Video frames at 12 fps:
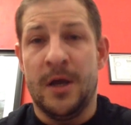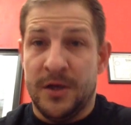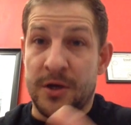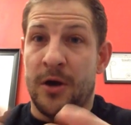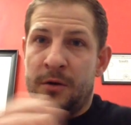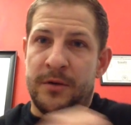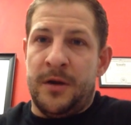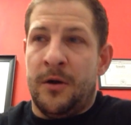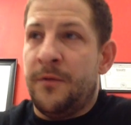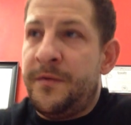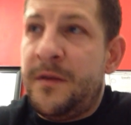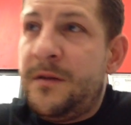So, you
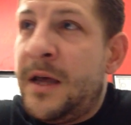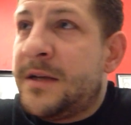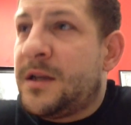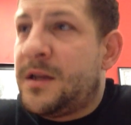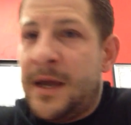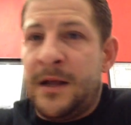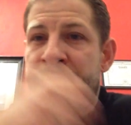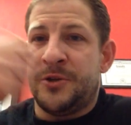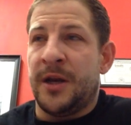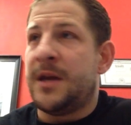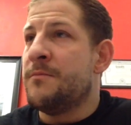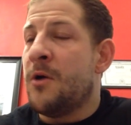know, that's the thing, I'll be
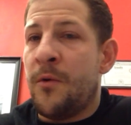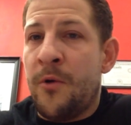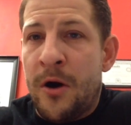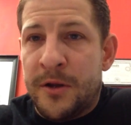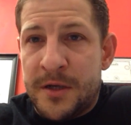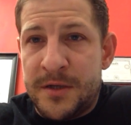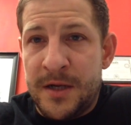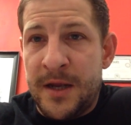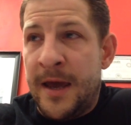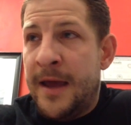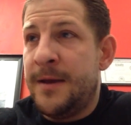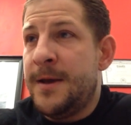drinking more water
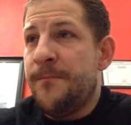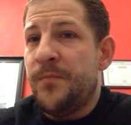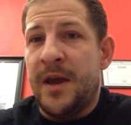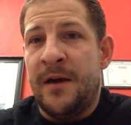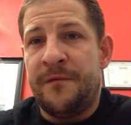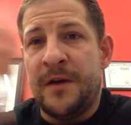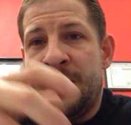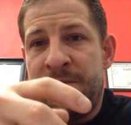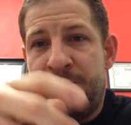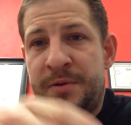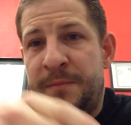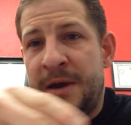today.
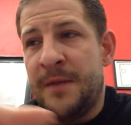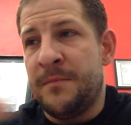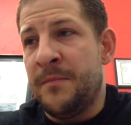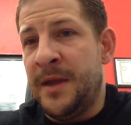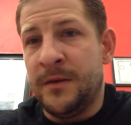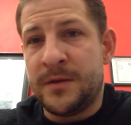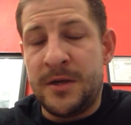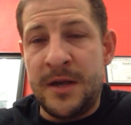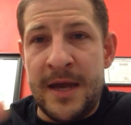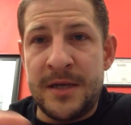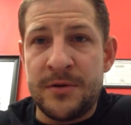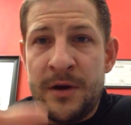I've prepared my meals
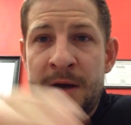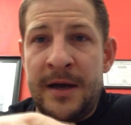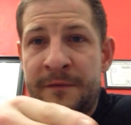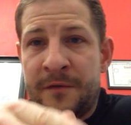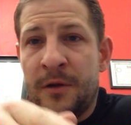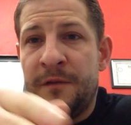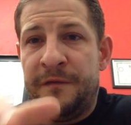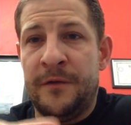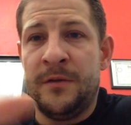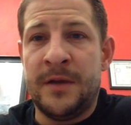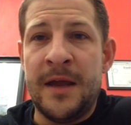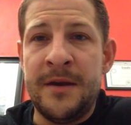today, so I've got the
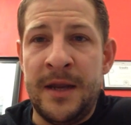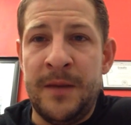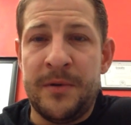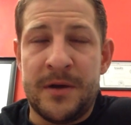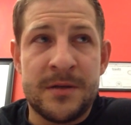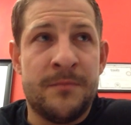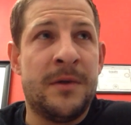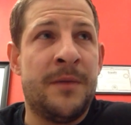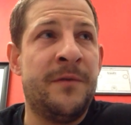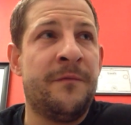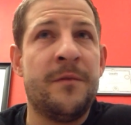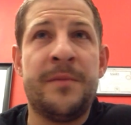food that I need because
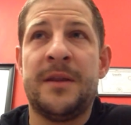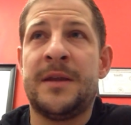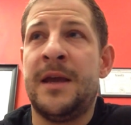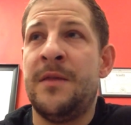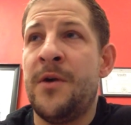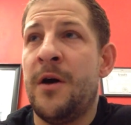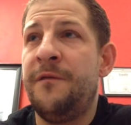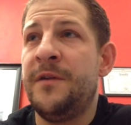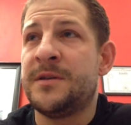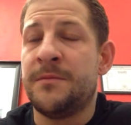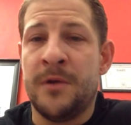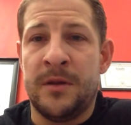I'm in for a big day in the
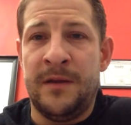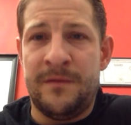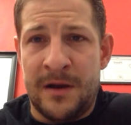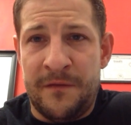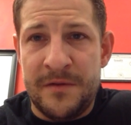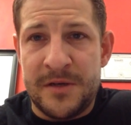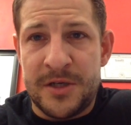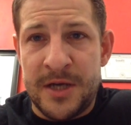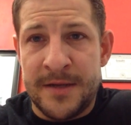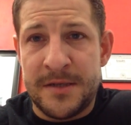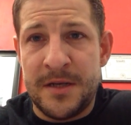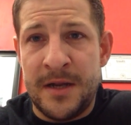office. I'm not leaving anything to
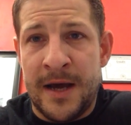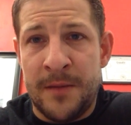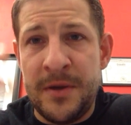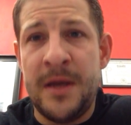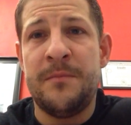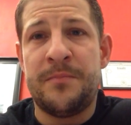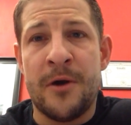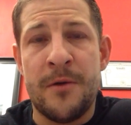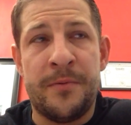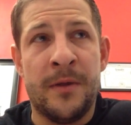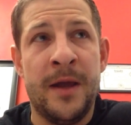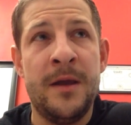chance today. I'll be eating
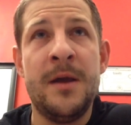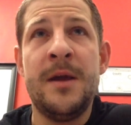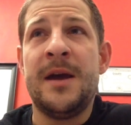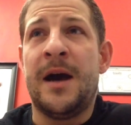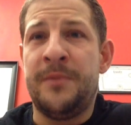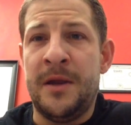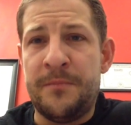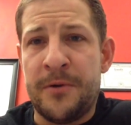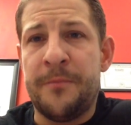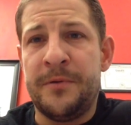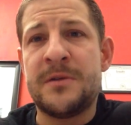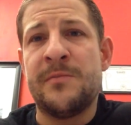properly. I'll be eating
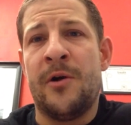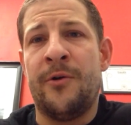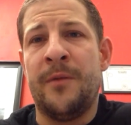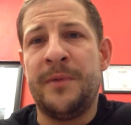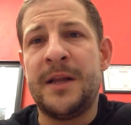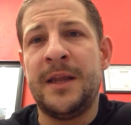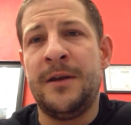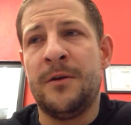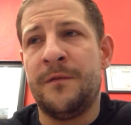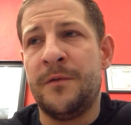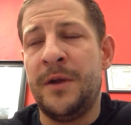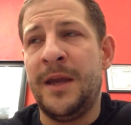properly tomorrow. I'll be clean
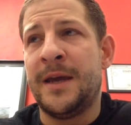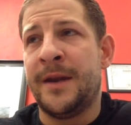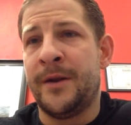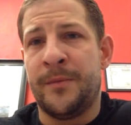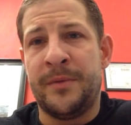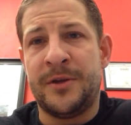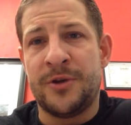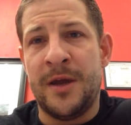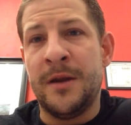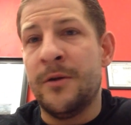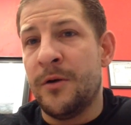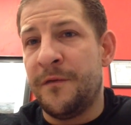over the weekend, and I'll be
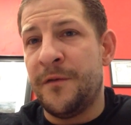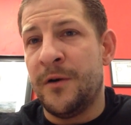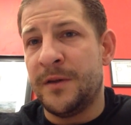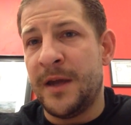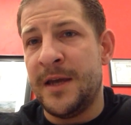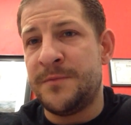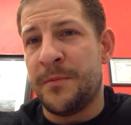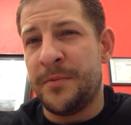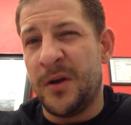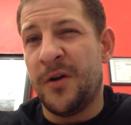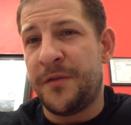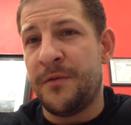training all 4 days,
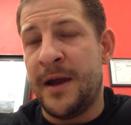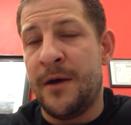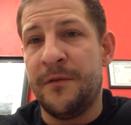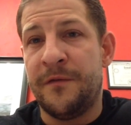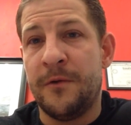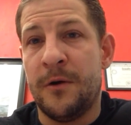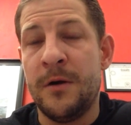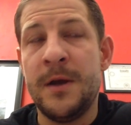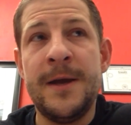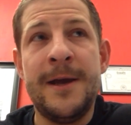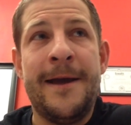probably, or 3 out of the 4.